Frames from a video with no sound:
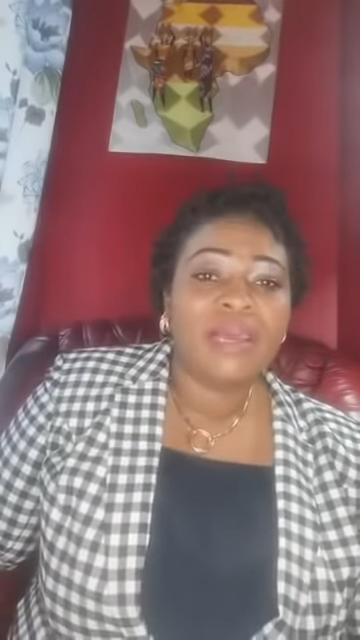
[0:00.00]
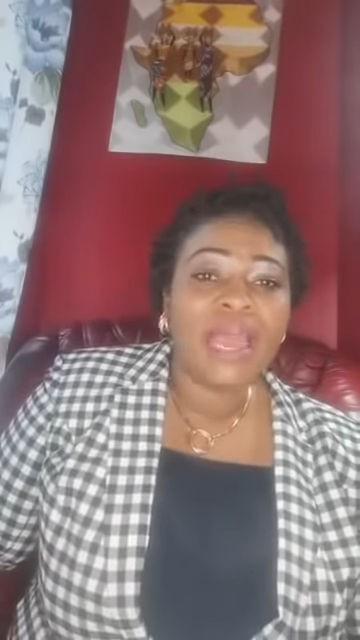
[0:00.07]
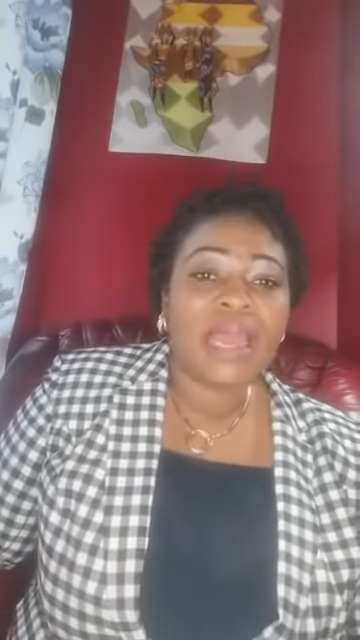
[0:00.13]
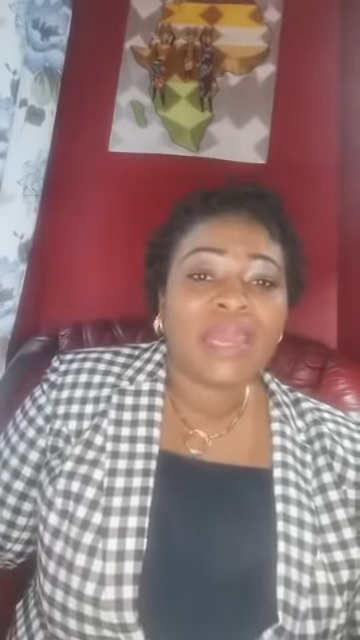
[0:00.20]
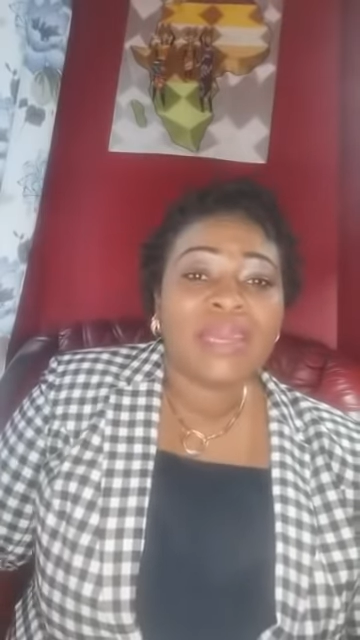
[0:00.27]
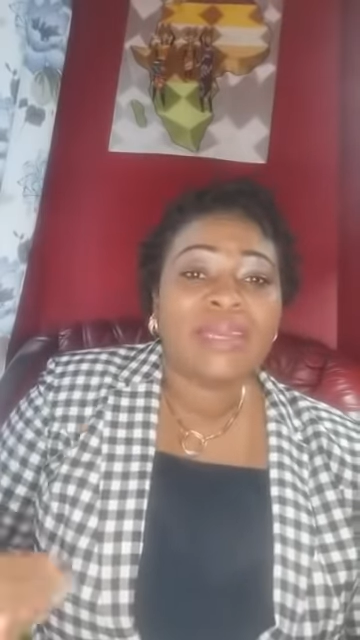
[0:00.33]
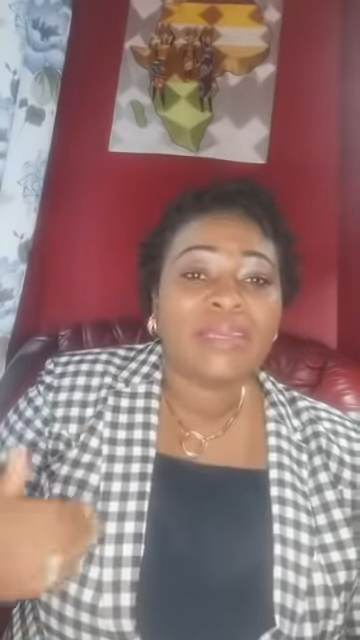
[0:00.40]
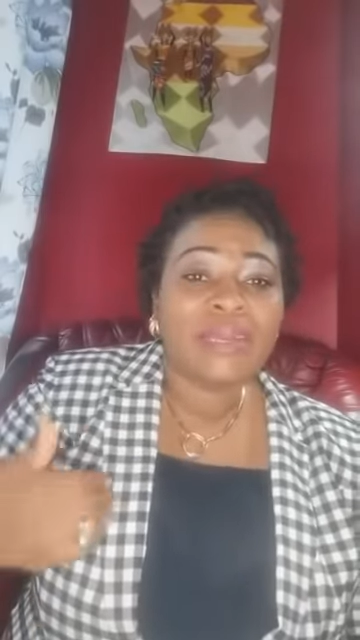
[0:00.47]

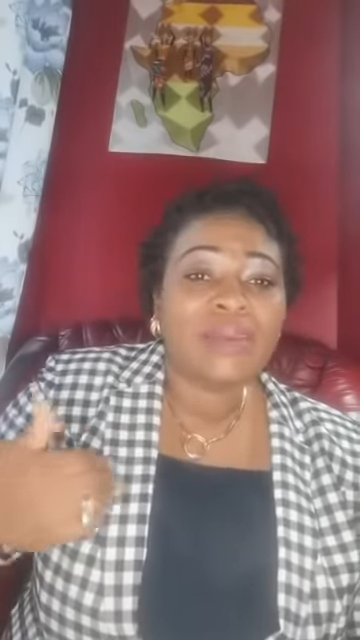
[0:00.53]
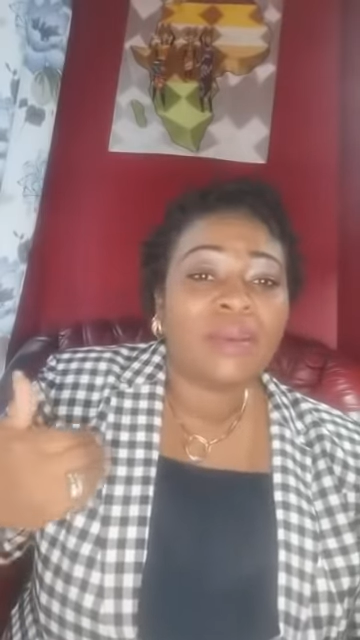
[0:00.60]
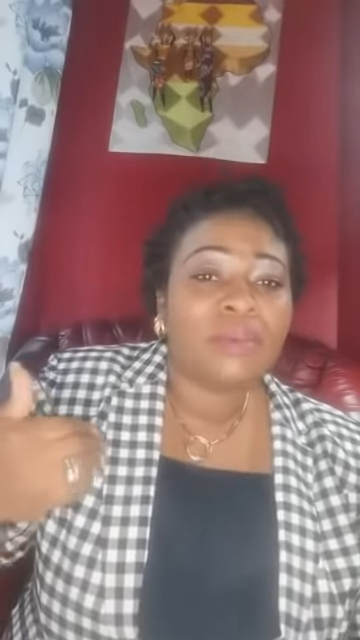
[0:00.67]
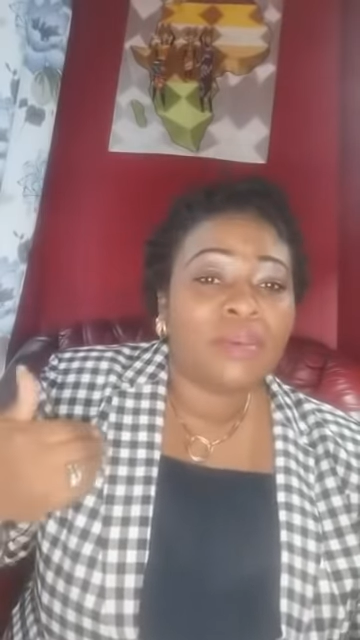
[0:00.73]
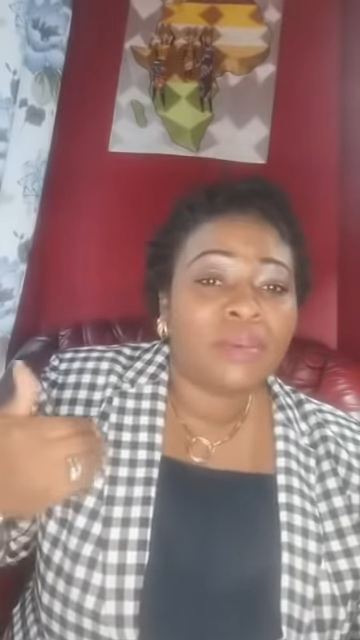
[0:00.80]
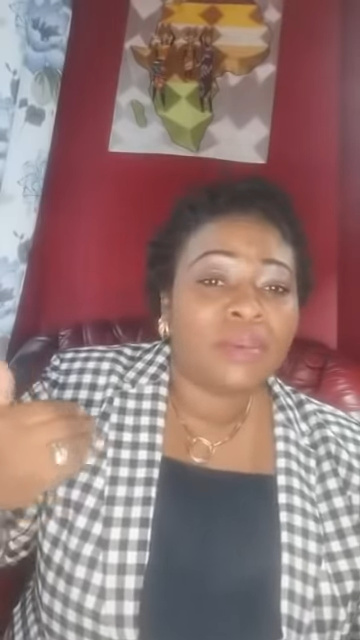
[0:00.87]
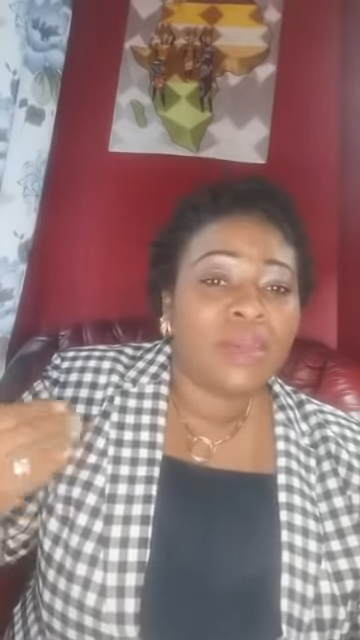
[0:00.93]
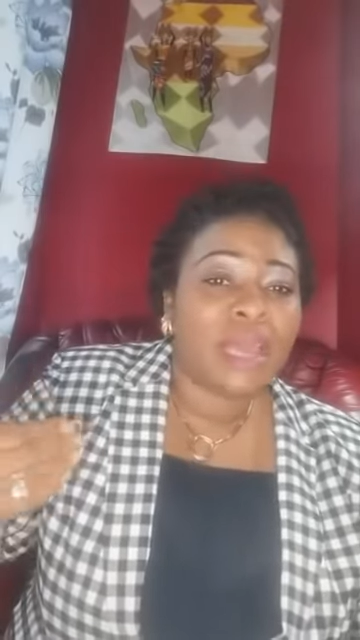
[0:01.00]
and
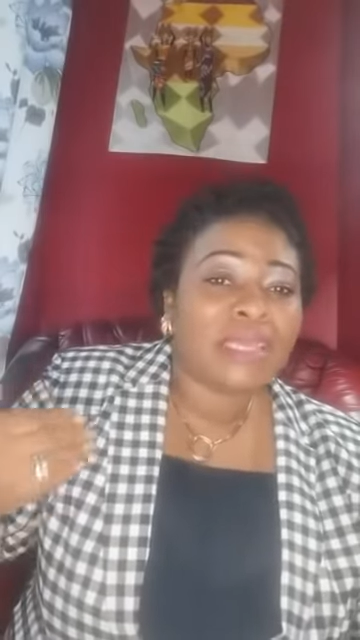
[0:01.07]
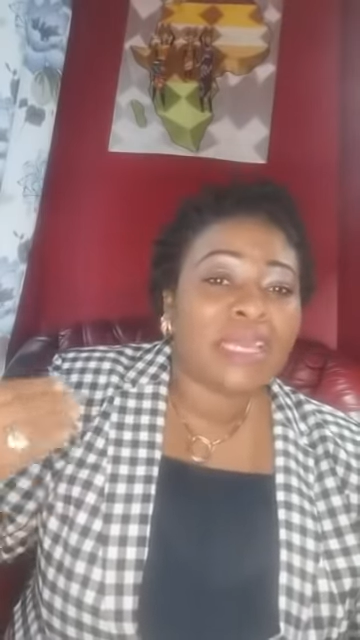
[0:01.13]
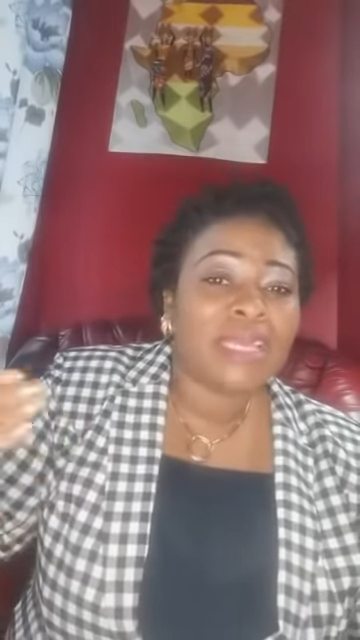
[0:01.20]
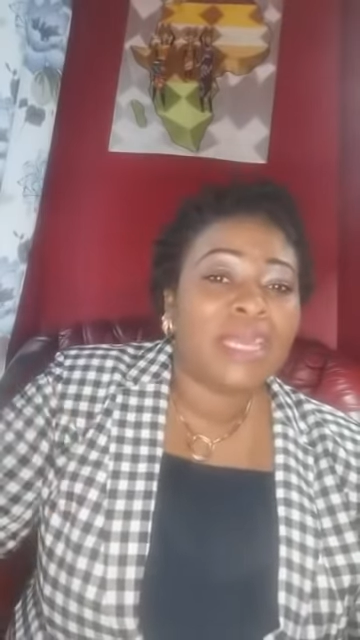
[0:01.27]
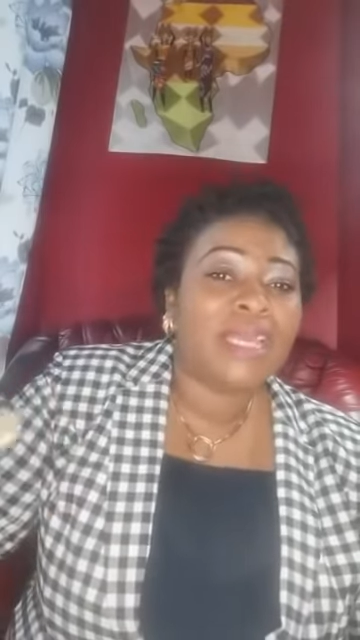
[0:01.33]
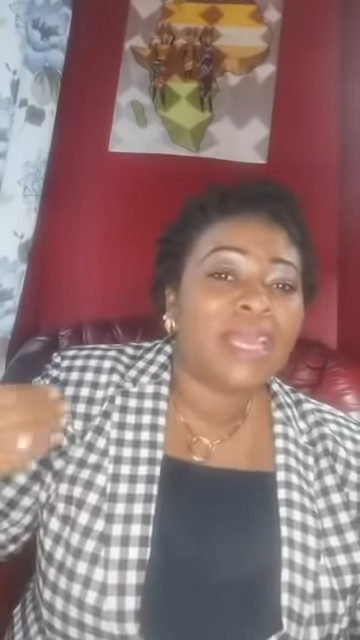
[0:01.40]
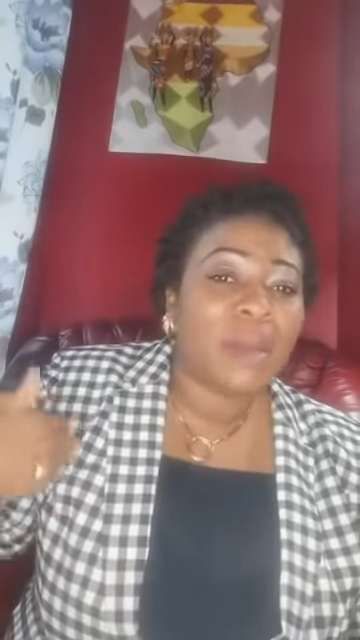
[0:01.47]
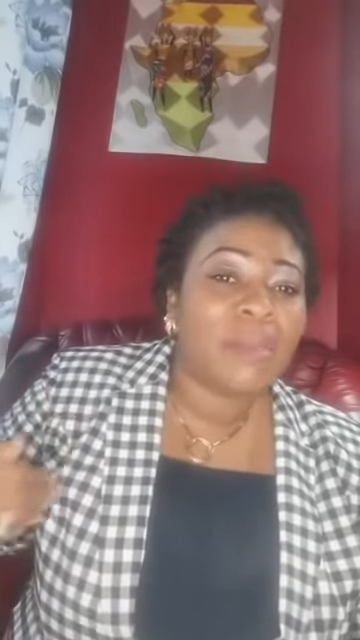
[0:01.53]

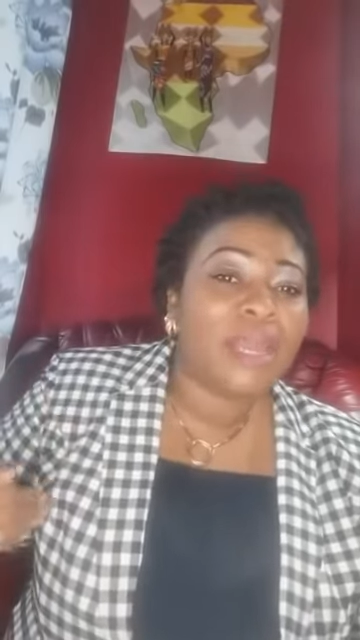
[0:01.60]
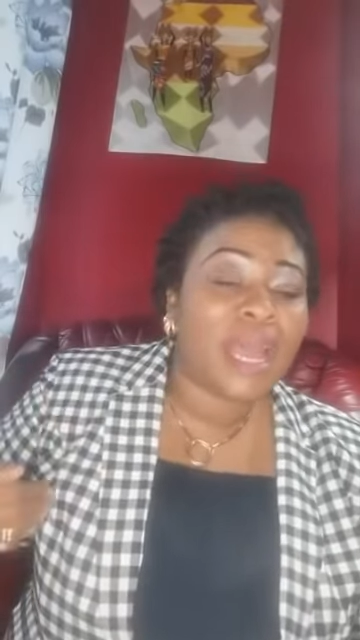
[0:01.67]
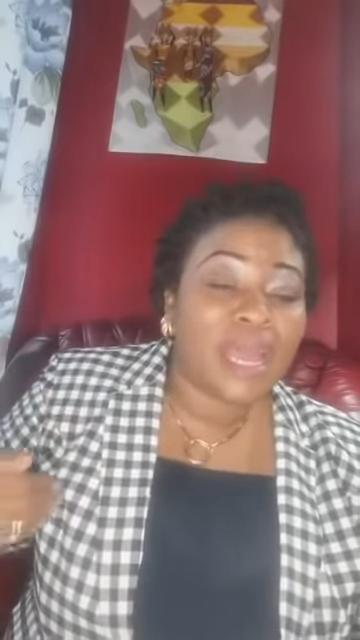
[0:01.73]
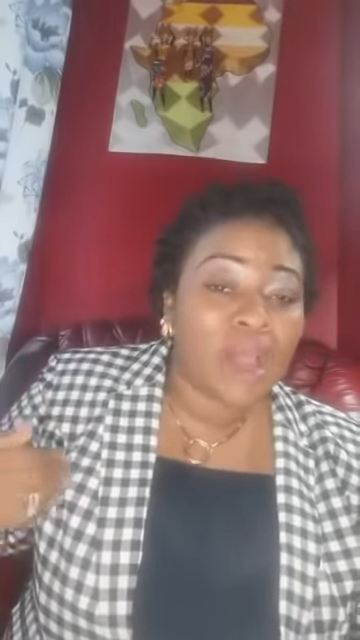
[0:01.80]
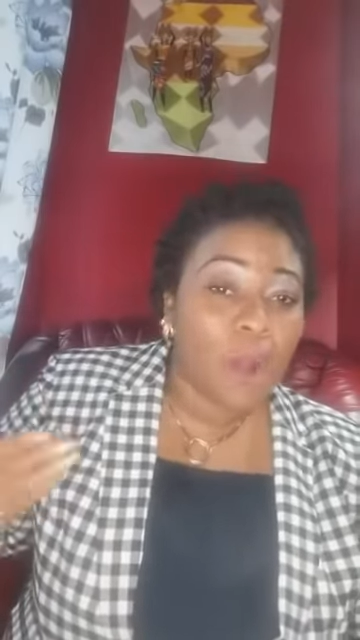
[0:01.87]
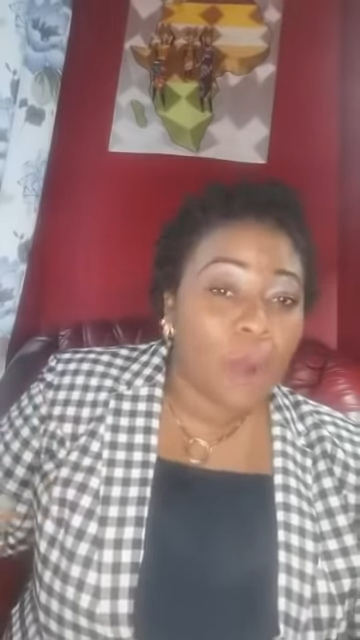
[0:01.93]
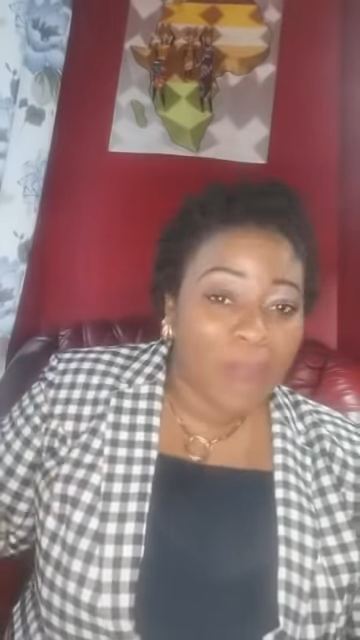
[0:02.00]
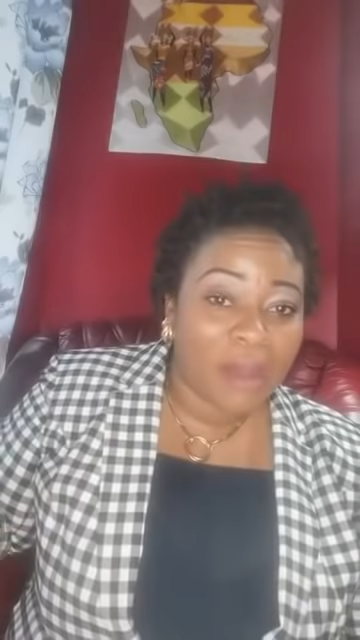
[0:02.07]
senye nyame na
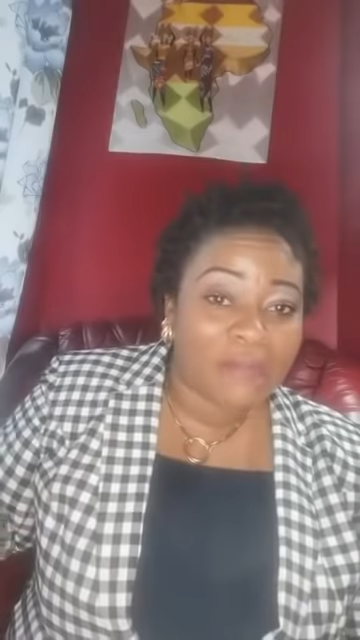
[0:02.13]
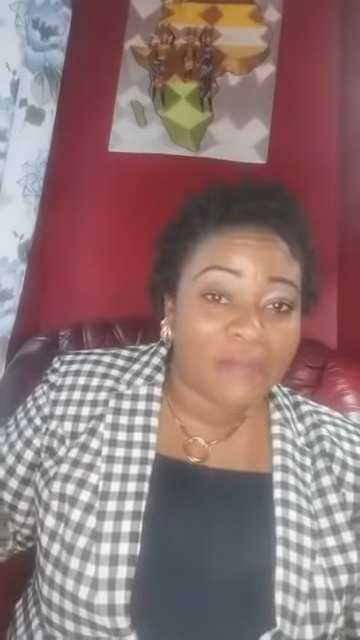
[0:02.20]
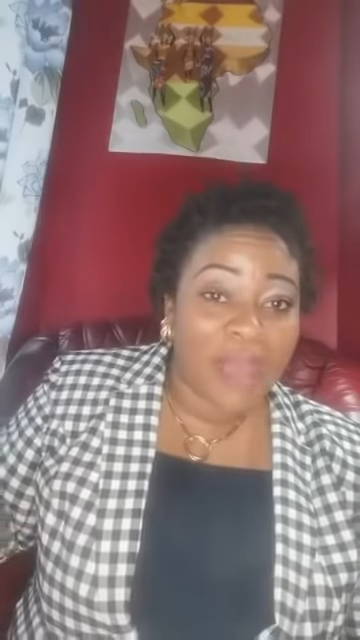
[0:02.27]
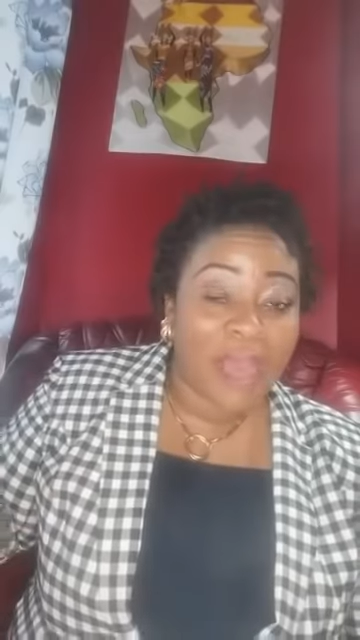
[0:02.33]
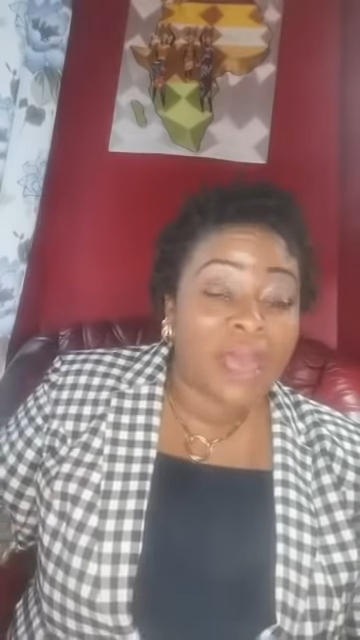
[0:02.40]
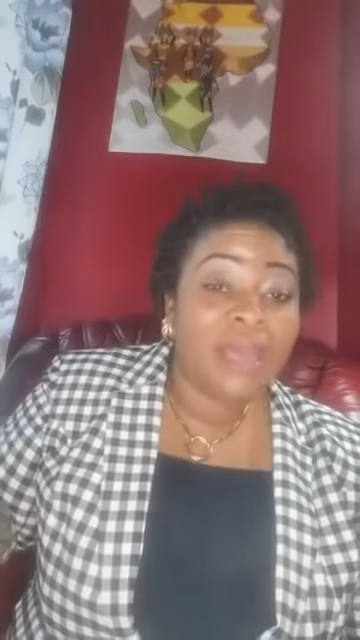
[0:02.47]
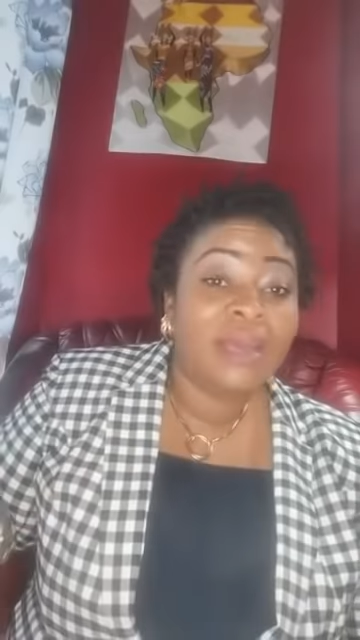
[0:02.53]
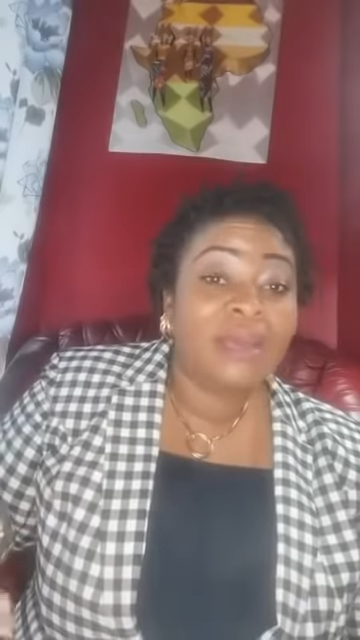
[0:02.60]
na e ma fa.